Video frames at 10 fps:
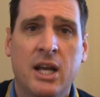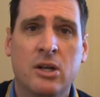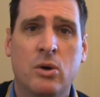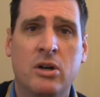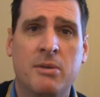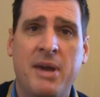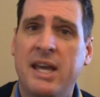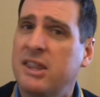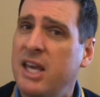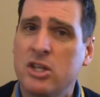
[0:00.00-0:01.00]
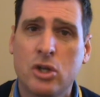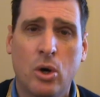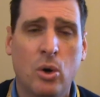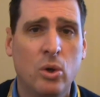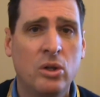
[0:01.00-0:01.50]
in order to make things
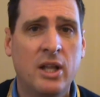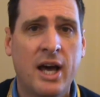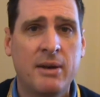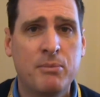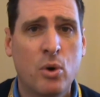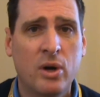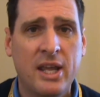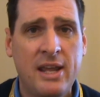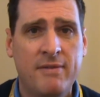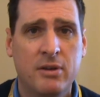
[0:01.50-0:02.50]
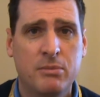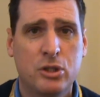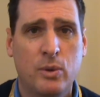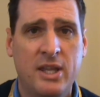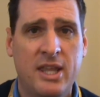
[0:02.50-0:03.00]
a whole lot more even
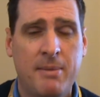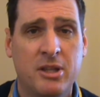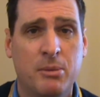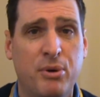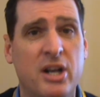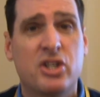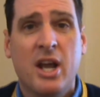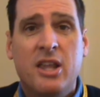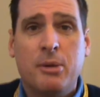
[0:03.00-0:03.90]
between them and the British.